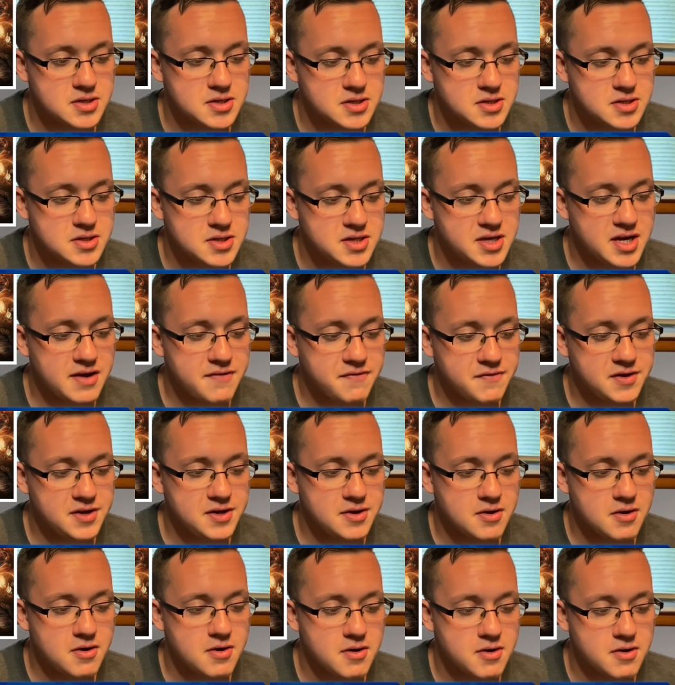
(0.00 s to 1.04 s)
the
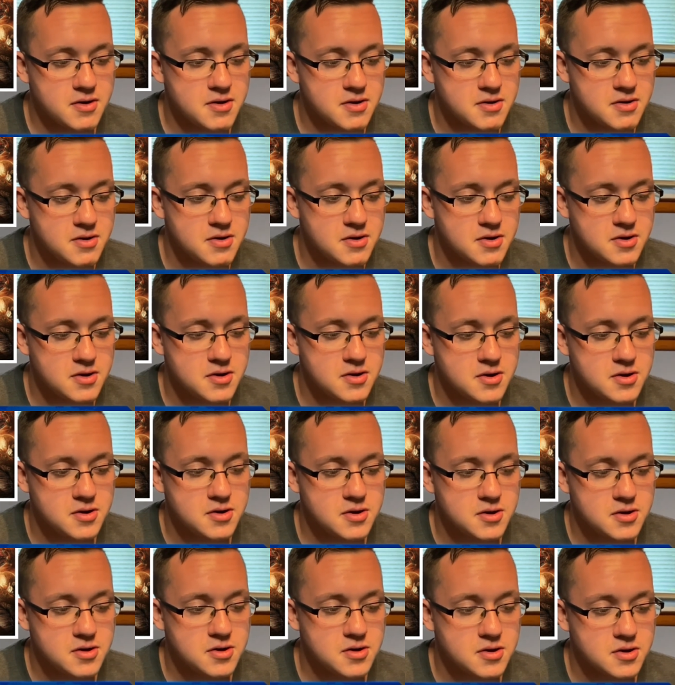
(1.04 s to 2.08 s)
FTR
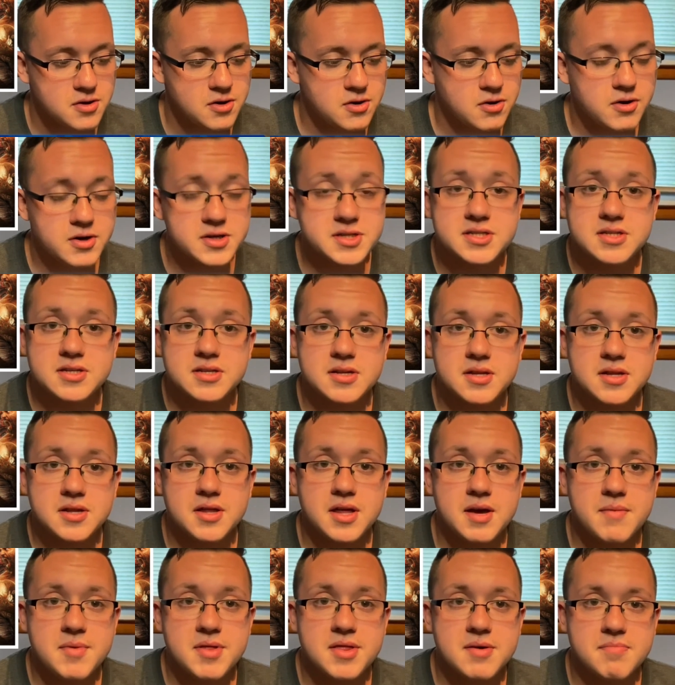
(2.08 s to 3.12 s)
cost
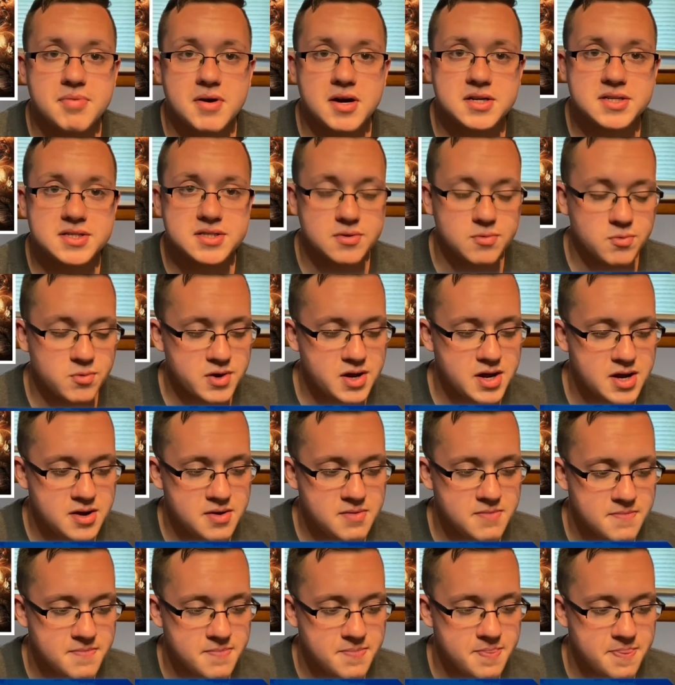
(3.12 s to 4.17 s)
them and the Bucks the win,
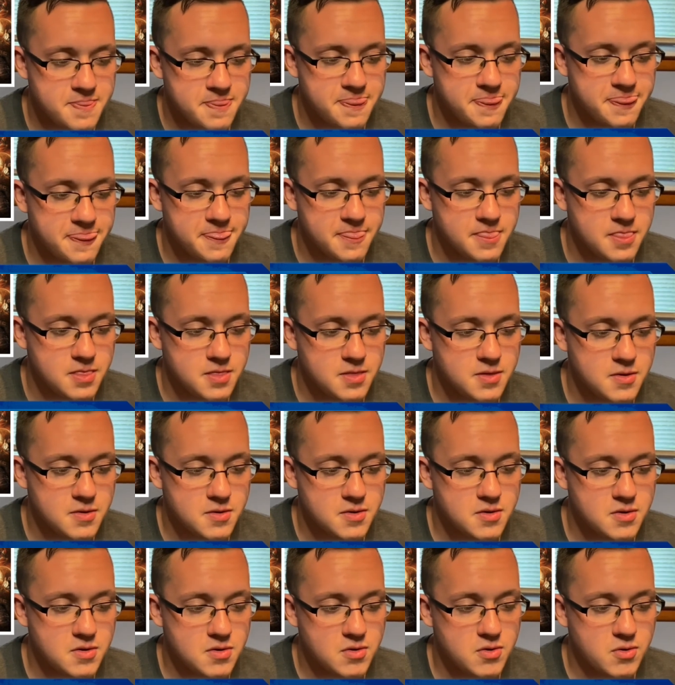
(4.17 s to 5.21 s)

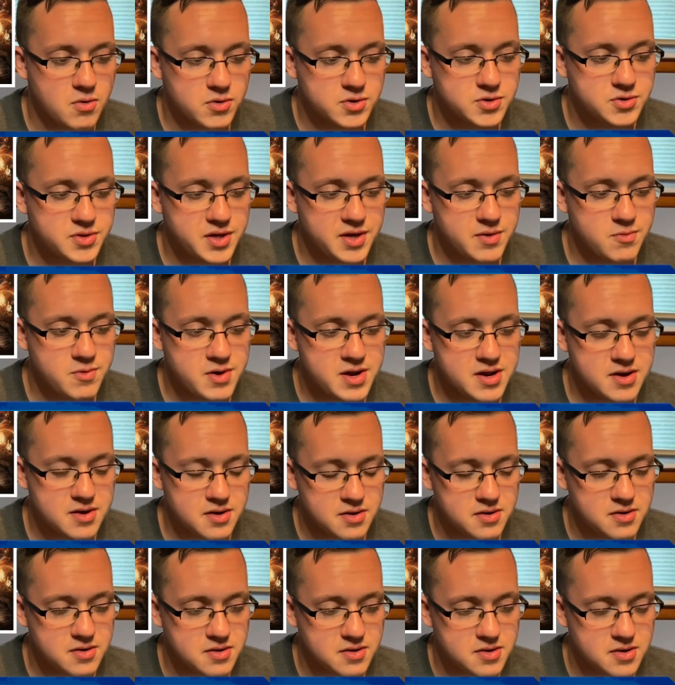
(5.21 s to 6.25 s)
or do they win?
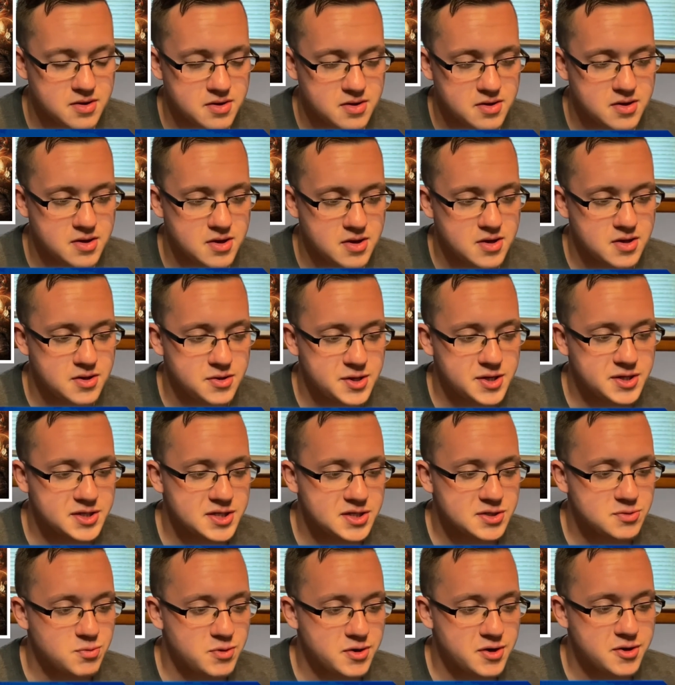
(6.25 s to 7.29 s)
this
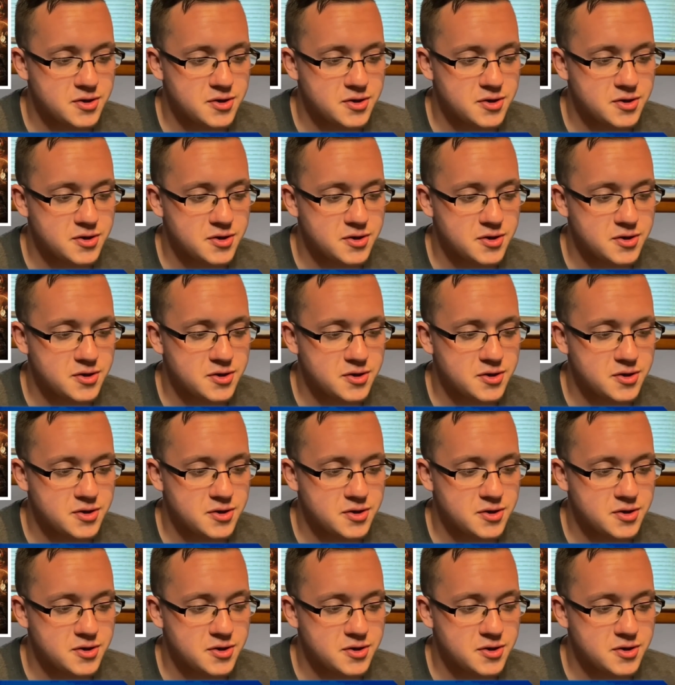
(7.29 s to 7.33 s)
is one of the